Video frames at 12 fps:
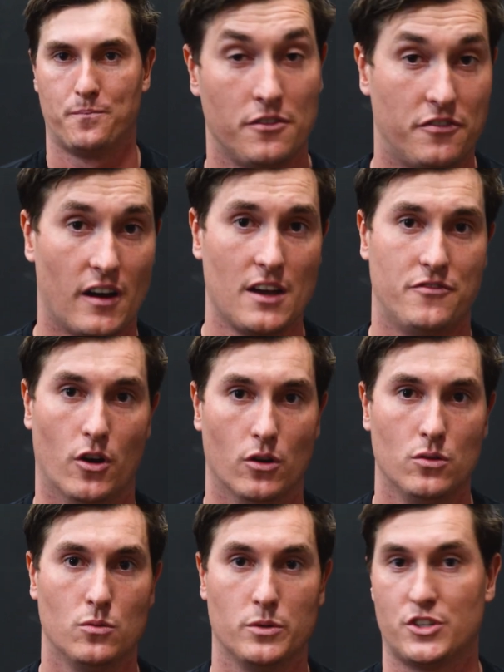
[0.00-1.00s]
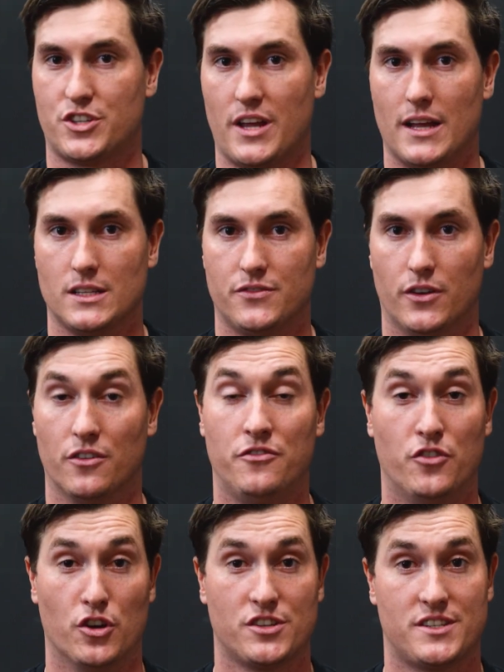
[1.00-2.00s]
FIFO, which stands for
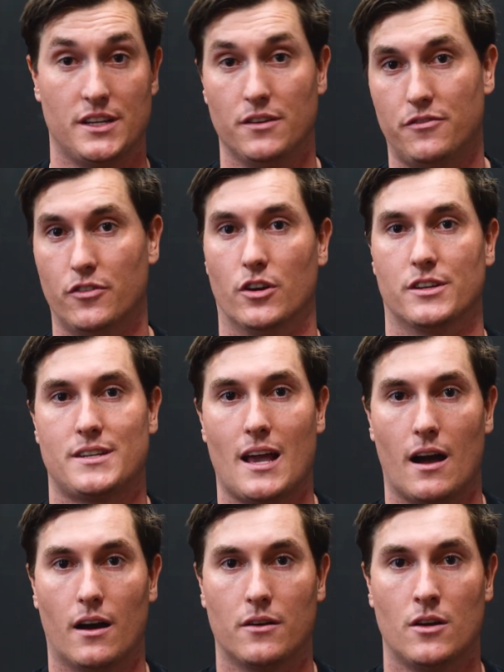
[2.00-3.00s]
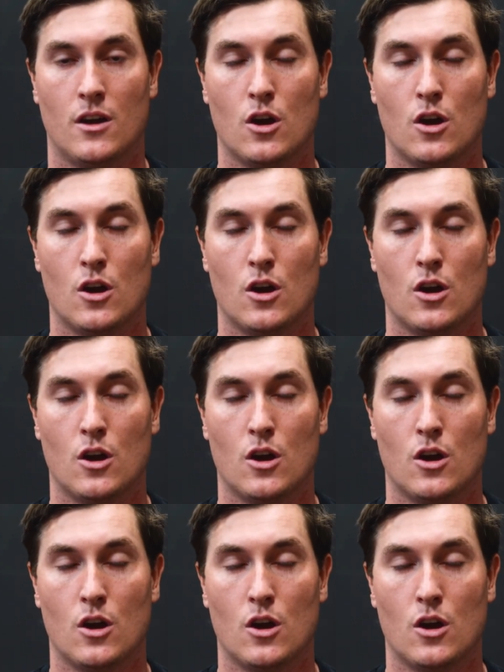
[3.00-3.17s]
first in, first out,